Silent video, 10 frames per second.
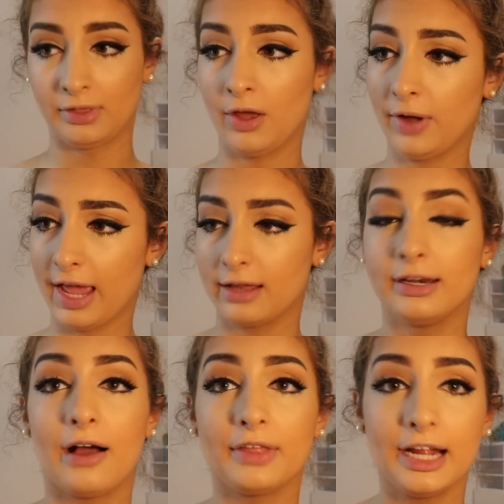Okay,
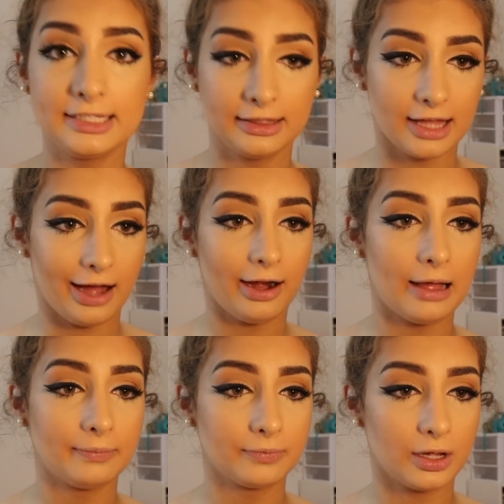now that I did that,
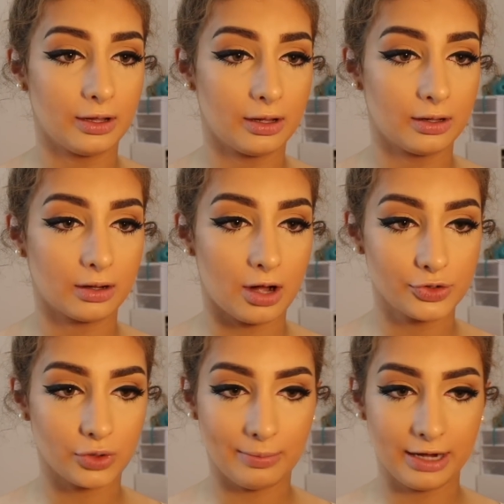I'm gonna
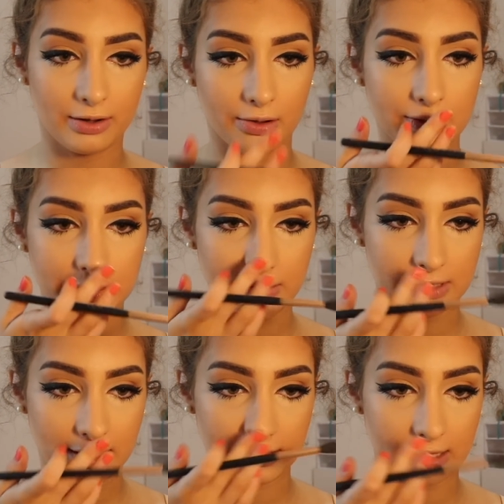contour my nose
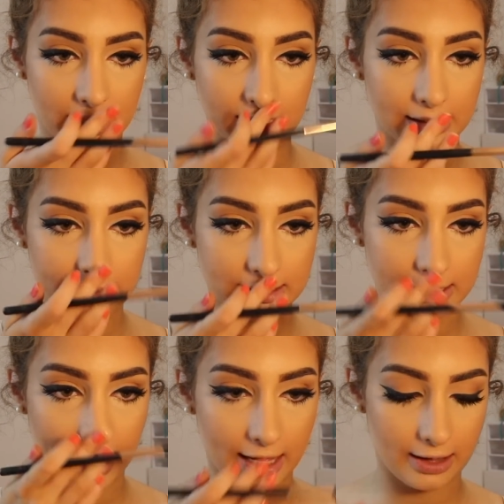using the
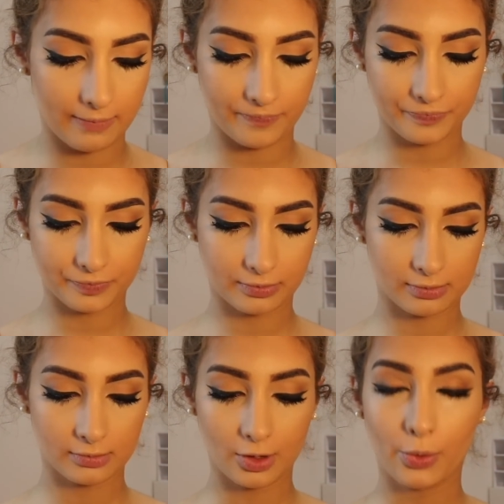same
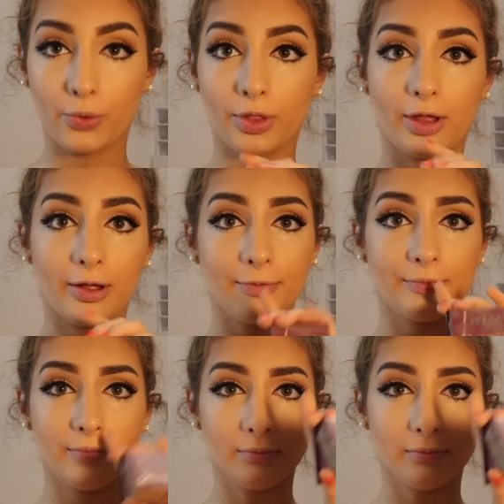Hoola